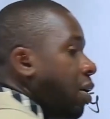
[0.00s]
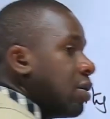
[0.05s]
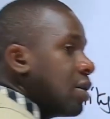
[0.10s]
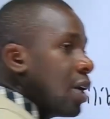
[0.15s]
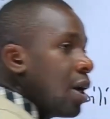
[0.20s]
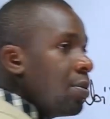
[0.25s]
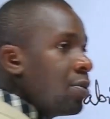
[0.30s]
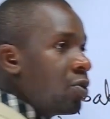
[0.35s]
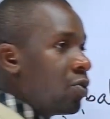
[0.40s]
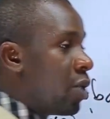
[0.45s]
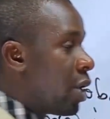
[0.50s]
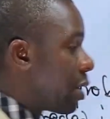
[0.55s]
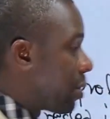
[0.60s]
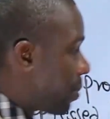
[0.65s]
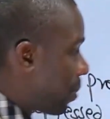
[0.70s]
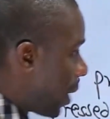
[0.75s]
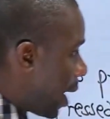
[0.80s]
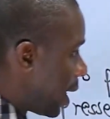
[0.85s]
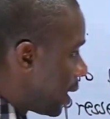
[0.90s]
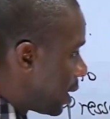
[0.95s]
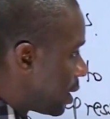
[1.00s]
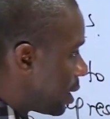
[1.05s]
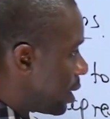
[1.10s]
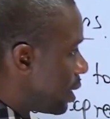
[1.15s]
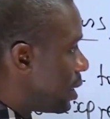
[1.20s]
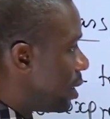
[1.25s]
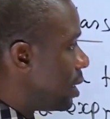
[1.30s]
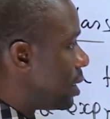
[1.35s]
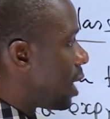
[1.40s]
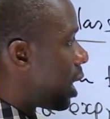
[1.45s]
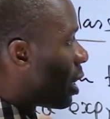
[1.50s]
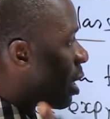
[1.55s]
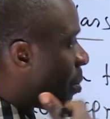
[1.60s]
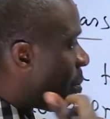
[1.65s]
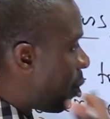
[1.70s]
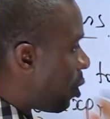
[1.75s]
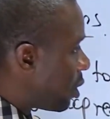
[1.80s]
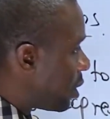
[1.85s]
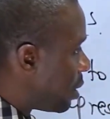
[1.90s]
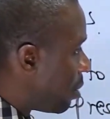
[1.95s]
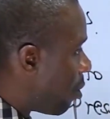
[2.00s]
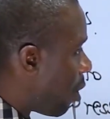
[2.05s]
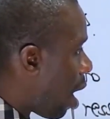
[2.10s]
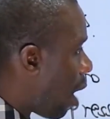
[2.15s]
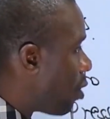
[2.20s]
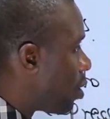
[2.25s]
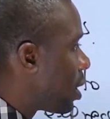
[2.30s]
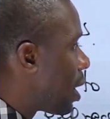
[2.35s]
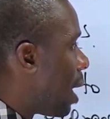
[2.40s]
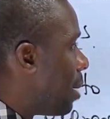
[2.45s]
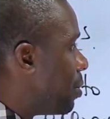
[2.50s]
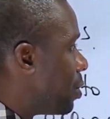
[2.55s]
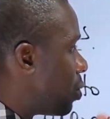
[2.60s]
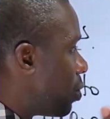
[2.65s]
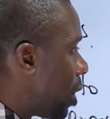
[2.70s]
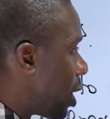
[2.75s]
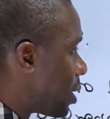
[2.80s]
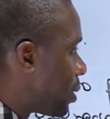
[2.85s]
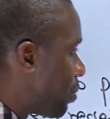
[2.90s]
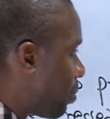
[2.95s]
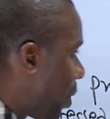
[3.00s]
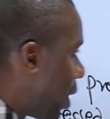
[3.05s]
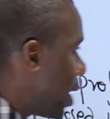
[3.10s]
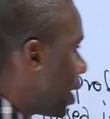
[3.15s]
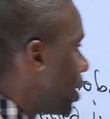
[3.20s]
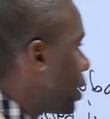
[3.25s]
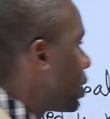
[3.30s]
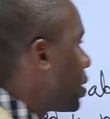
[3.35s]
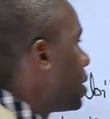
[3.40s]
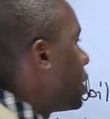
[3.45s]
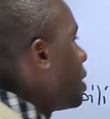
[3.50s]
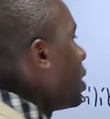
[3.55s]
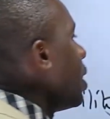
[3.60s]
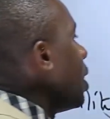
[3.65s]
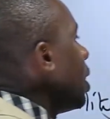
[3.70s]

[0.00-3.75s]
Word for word: outcomes we expect. These are the possible outcomes we expect.